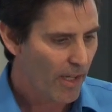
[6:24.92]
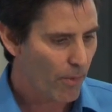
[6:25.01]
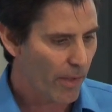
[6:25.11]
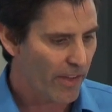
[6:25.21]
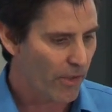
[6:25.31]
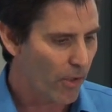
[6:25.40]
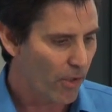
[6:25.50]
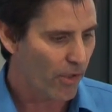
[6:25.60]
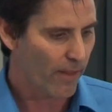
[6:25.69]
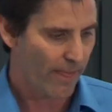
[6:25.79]
when the
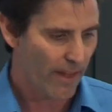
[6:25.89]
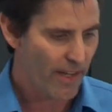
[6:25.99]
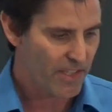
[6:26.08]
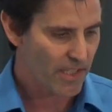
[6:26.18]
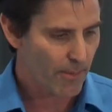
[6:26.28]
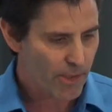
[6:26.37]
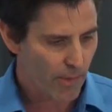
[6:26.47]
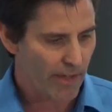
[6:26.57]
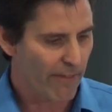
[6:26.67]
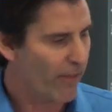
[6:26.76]
whole uh, system is
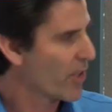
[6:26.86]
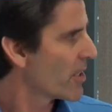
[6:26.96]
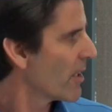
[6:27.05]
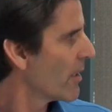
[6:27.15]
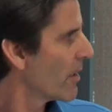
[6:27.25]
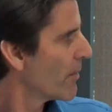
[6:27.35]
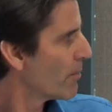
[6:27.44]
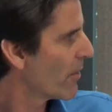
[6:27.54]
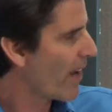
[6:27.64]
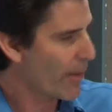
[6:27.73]
run in reverse to
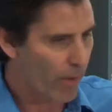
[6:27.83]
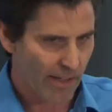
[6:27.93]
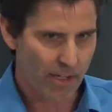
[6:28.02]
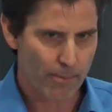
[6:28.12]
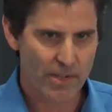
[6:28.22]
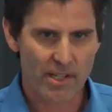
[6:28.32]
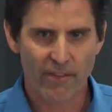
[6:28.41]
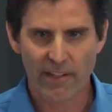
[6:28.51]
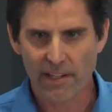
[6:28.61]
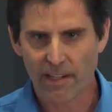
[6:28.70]
provide one hundred percent
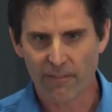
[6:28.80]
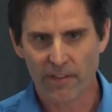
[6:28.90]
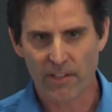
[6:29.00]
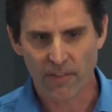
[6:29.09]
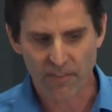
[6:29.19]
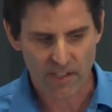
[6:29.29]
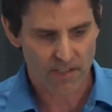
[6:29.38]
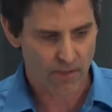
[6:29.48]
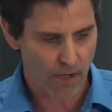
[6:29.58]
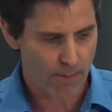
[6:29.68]
of the heating for these
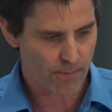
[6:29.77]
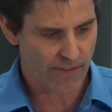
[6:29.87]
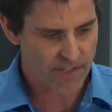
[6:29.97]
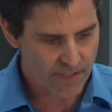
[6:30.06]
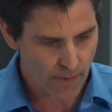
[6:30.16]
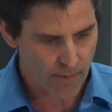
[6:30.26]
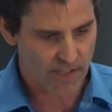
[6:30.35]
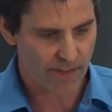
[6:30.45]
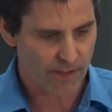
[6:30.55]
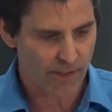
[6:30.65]
fifty-two homes when the snow is
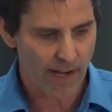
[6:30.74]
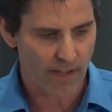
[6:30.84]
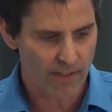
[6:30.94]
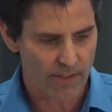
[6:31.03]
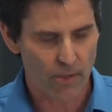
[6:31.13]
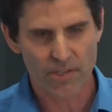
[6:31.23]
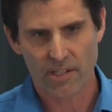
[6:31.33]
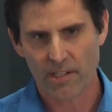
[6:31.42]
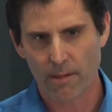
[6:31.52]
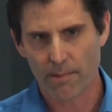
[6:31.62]
on the ground. And the whole
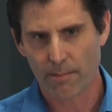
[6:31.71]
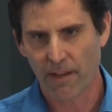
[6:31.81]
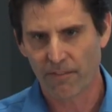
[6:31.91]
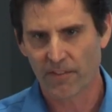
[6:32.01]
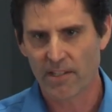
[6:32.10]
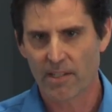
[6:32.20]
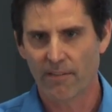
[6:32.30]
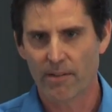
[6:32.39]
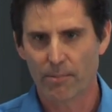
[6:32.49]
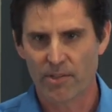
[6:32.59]
system is about
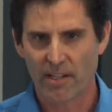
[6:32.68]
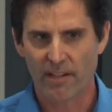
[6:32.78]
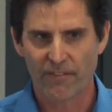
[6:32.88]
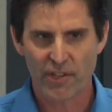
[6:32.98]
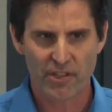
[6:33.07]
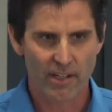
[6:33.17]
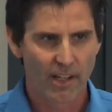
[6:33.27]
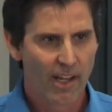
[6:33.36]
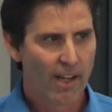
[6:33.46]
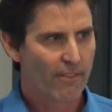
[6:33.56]
fifty-seven percent efficient,
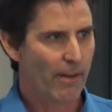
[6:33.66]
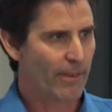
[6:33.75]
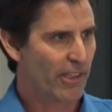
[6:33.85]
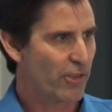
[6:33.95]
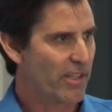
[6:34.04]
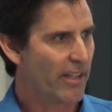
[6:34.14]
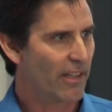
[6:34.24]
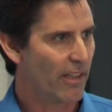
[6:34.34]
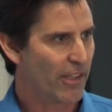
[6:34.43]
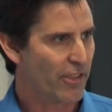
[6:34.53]
from electricity
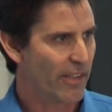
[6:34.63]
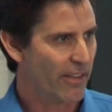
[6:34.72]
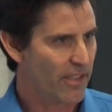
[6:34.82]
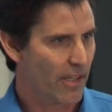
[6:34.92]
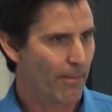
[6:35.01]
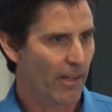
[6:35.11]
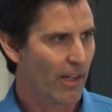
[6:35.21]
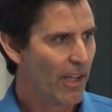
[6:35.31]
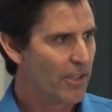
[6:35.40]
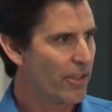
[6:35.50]
collection in the summer
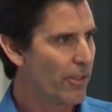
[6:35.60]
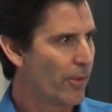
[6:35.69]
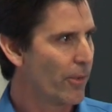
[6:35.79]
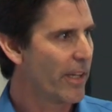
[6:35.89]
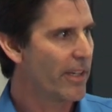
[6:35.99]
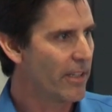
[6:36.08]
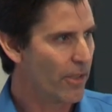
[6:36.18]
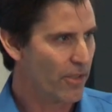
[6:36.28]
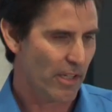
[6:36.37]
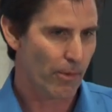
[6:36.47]
to heat
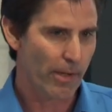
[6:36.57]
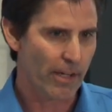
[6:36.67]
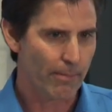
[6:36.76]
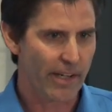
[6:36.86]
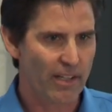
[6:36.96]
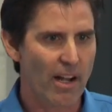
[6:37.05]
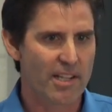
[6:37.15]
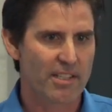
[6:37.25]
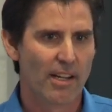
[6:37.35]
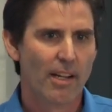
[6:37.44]
used in the winter. But it
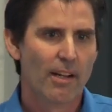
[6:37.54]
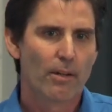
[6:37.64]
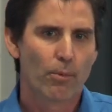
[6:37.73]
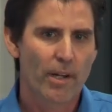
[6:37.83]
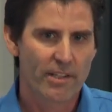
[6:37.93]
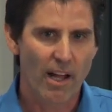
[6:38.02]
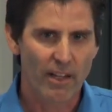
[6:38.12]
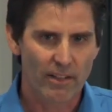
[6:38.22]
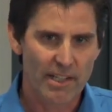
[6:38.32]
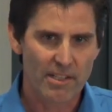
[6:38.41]
costs one
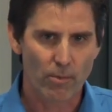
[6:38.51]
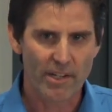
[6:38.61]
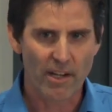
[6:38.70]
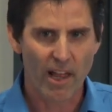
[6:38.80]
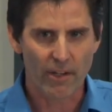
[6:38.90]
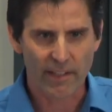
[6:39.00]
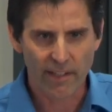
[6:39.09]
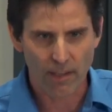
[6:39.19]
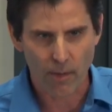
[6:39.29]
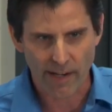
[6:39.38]
dollar, less than one dollar a
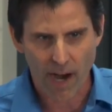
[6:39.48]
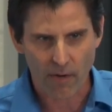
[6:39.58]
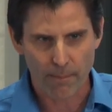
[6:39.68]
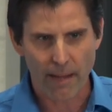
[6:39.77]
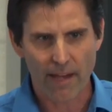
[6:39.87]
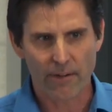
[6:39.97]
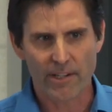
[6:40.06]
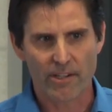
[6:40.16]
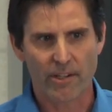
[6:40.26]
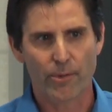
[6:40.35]
kilowatt hour.
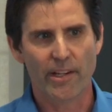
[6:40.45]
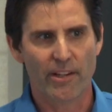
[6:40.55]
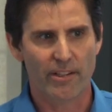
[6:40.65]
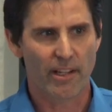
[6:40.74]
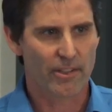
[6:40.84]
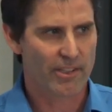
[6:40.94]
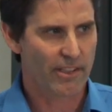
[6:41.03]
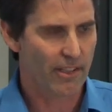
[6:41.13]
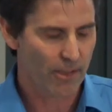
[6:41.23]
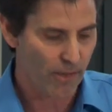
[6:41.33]
Batteries are three hundred dollars a
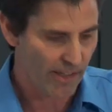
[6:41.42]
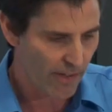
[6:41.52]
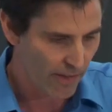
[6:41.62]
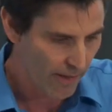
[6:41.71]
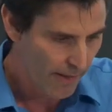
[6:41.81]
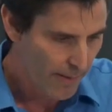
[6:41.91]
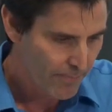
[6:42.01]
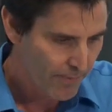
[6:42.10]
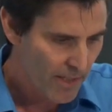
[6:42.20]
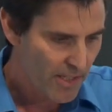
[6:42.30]
kilowatt hour.
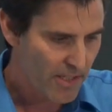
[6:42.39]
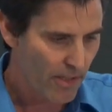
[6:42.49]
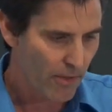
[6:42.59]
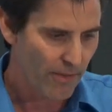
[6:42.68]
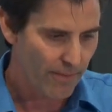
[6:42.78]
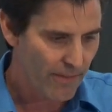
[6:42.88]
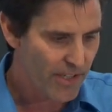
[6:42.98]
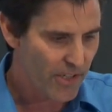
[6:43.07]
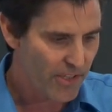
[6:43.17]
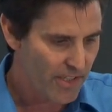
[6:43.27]
So
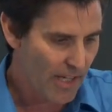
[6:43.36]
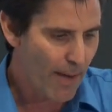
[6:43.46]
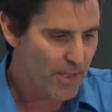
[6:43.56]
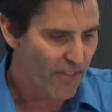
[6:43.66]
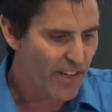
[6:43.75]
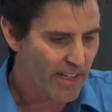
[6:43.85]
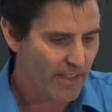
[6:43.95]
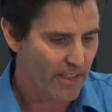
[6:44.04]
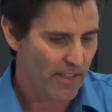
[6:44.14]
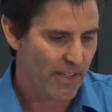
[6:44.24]
these are types of
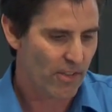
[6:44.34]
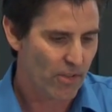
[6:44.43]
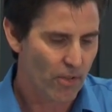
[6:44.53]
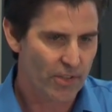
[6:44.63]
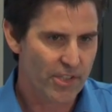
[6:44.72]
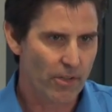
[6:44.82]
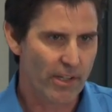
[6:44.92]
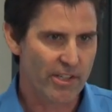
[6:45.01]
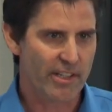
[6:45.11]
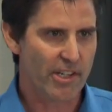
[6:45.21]
heat and cold
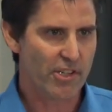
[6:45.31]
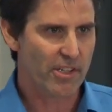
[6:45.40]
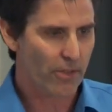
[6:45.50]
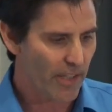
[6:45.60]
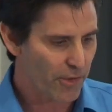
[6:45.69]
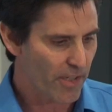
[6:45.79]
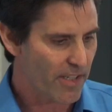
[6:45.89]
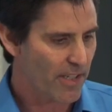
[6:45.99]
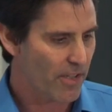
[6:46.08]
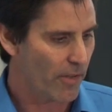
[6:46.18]
storage in addition to
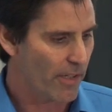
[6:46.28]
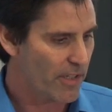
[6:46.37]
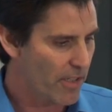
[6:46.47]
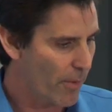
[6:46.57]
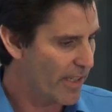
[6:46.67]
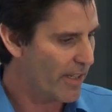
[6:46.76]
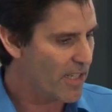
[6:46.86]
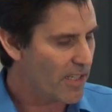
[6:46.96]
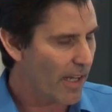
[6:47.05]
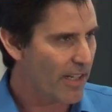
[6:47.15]
electricity storage. So we did a
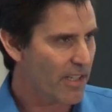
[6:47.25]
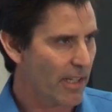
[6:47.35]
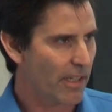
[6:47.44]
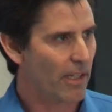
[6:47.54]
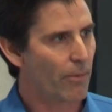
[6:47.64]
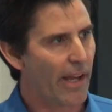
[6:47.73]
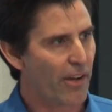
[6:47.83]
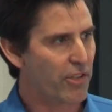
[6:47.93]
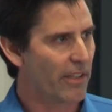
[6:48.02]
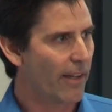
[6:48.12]
study saying, can we
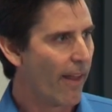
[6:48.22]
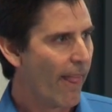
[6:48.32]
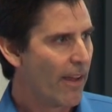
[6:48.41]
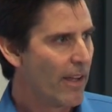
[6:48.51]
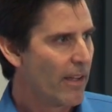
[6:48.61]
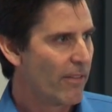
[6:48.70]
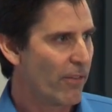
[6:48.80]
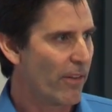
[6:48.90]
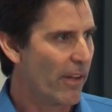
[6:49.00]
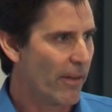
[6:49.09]
actually,
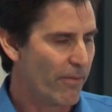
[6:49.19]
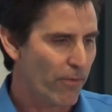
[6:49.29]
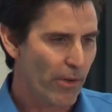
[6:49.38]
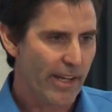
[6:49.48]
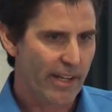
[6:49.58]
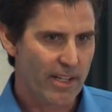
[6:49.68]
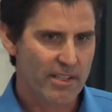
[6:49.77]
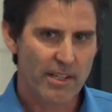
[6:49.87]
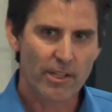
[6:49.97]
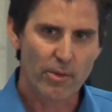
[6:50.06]
for the forty-eight
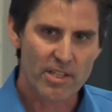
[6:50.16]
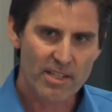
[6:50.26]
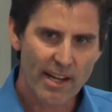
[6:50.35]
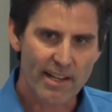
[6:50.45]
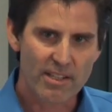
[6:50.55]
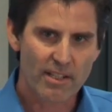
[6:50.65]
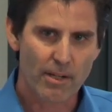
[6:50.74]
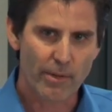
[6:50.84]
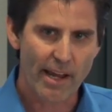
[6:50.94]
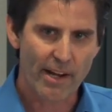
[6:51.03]
contiguous states,
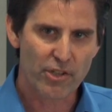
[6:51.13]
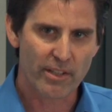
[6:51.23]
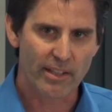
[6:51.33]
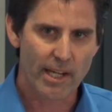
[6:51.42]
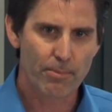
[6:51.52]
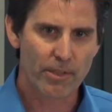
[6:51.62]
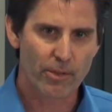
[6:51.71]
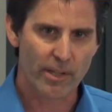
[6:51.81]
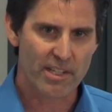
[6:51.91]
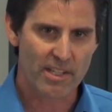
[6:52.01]
can we actually keep the
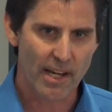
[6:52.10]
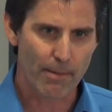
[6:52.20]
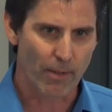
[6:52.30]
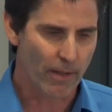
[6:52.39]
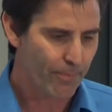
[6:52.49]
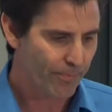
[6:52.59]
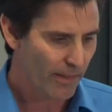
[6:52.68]
grid stable?